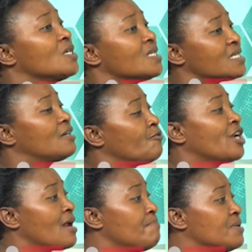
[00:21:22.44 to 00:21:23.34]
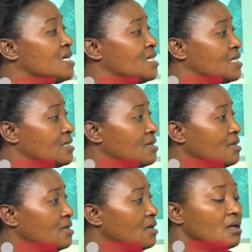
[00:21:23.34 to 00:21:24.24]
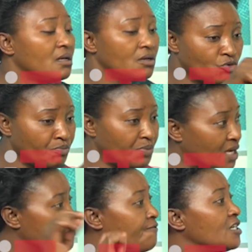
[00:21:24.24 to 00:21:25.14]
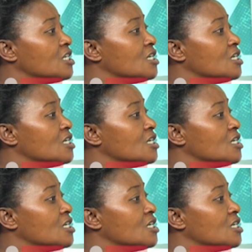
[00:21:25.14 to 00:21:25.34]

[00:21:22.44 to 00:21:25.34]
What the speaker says: that vulnerability to begin fishing.